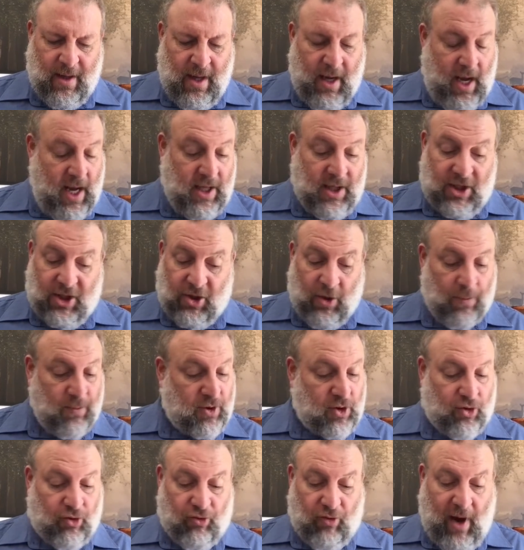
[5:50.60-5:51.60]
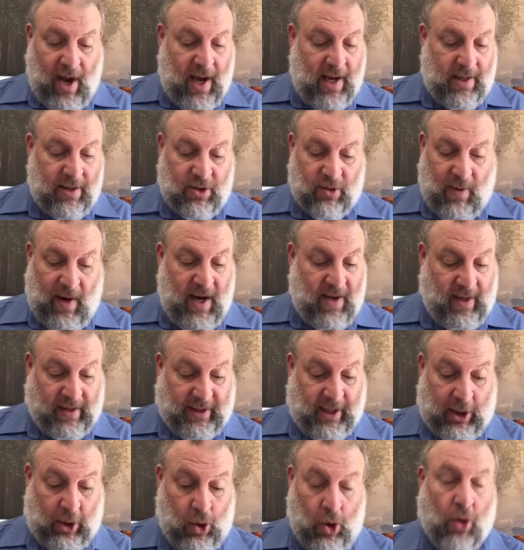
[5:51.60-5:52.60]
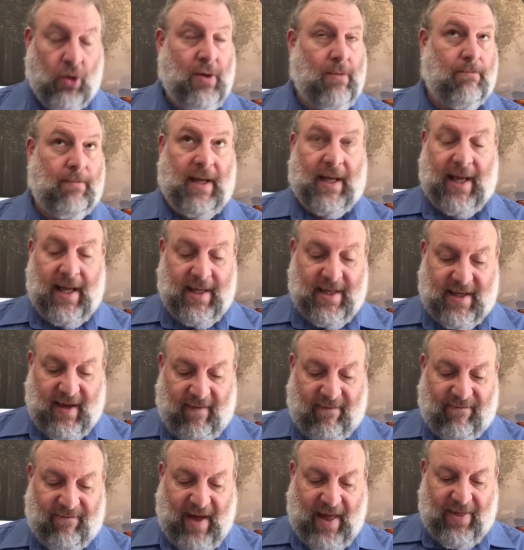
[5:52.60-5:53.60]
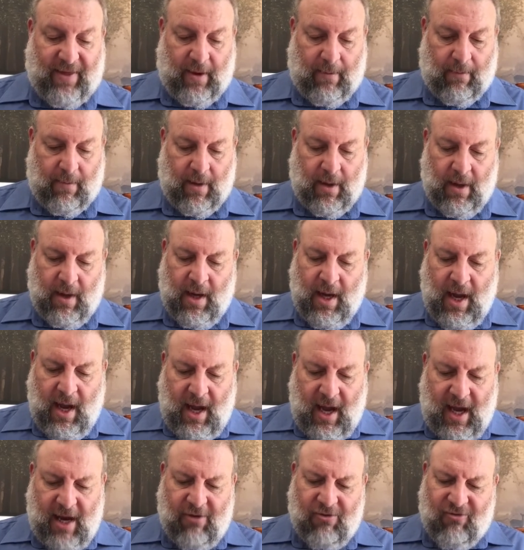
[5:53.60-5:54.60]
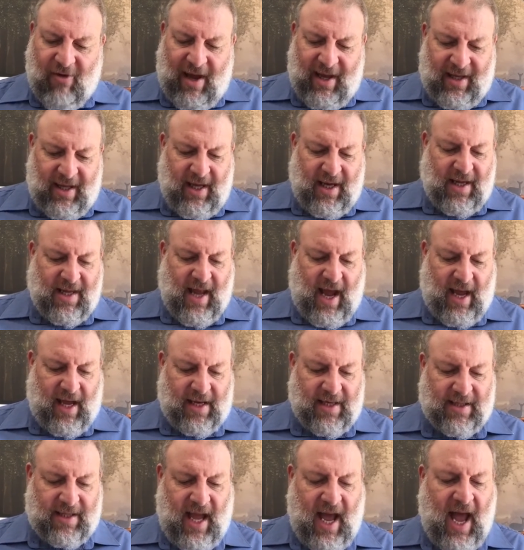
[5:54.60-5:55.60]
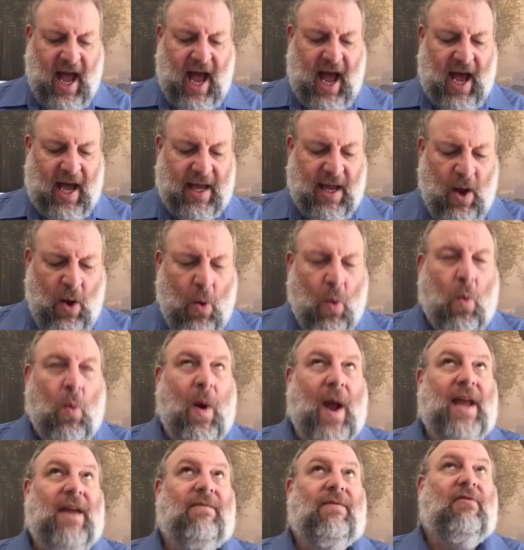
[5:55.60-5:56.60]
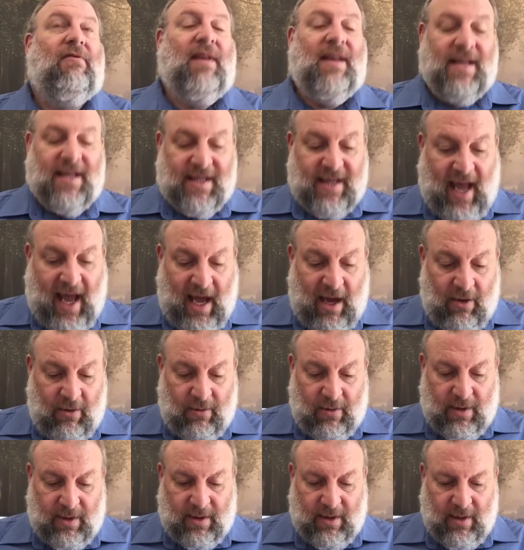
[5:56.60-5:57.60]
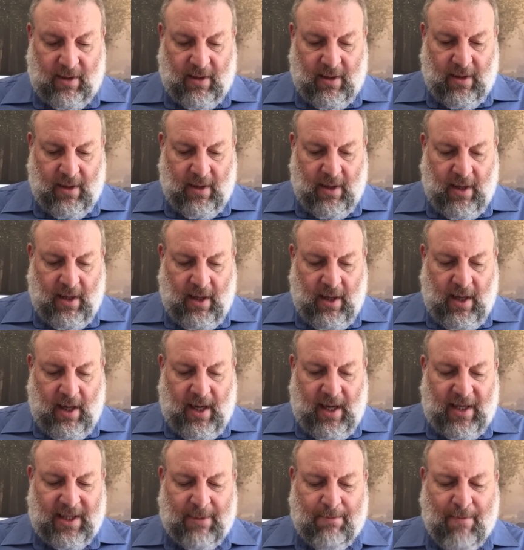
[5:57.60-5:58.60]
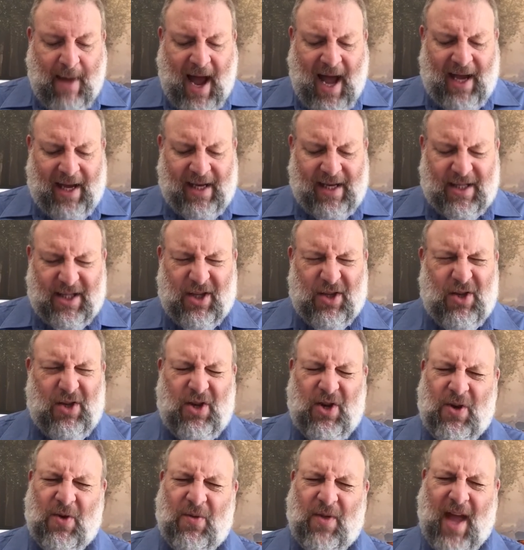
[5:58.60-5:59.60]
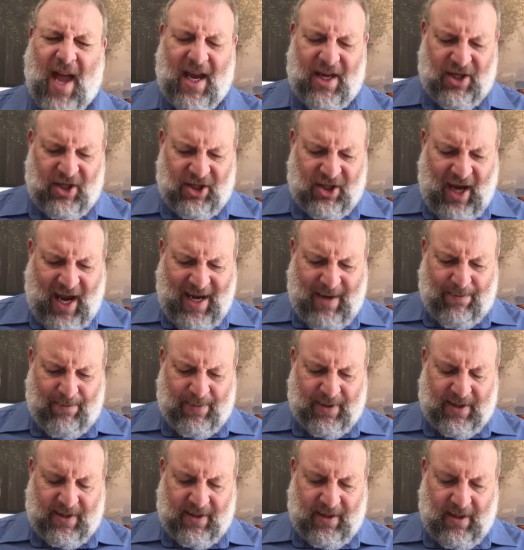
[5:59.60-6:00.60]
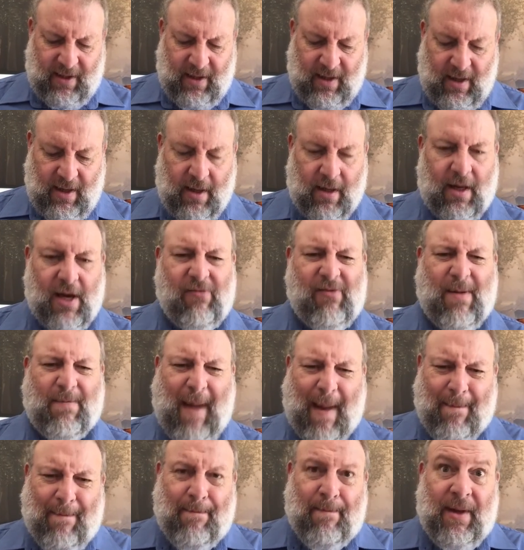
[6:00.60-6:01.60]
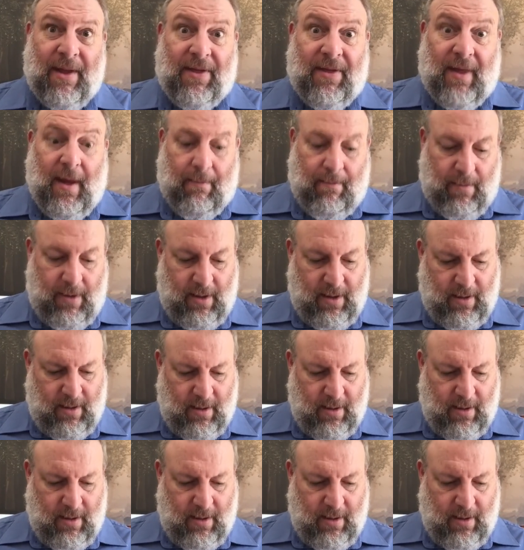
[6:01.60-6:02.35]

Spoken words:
In some strange way that he couldn't begin to fathom, he recognised the high, wavering sounds. His mind knew their shapes. He remembered them.